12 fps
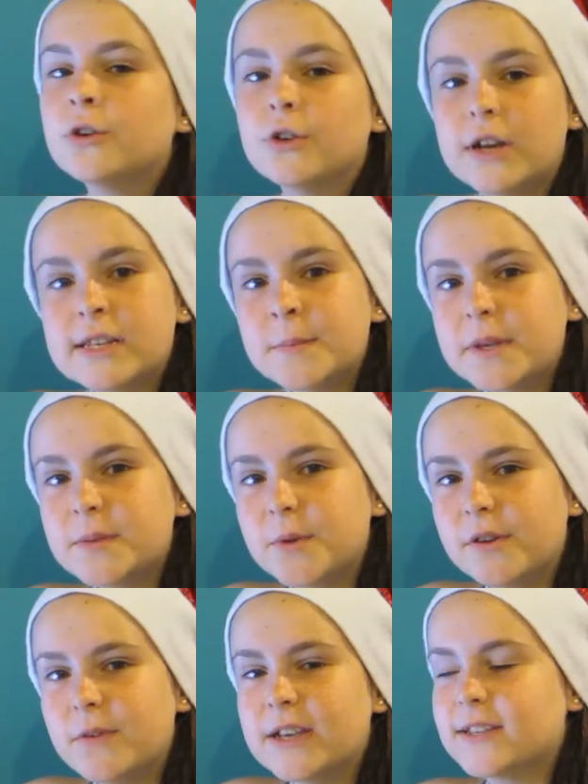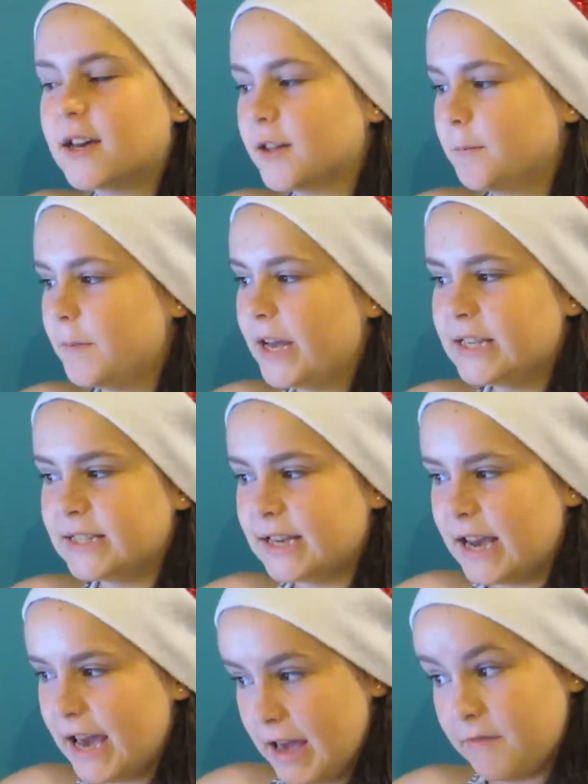Christmas movies are the best
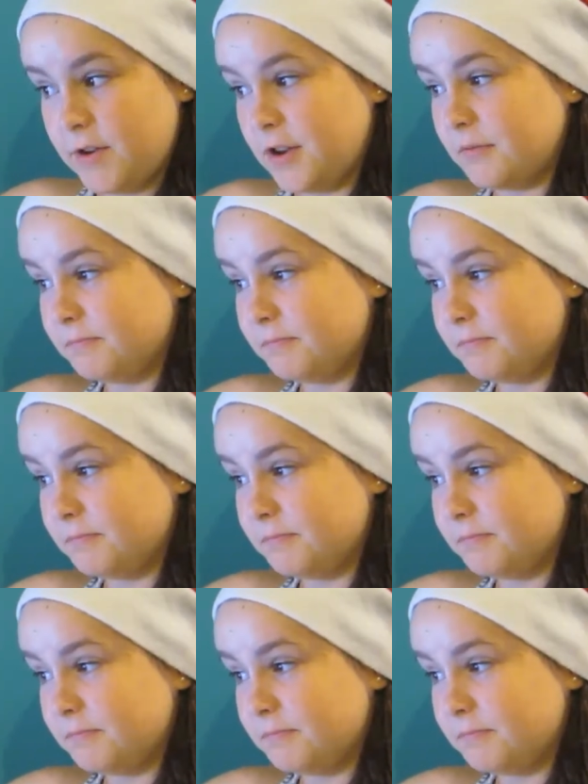ever.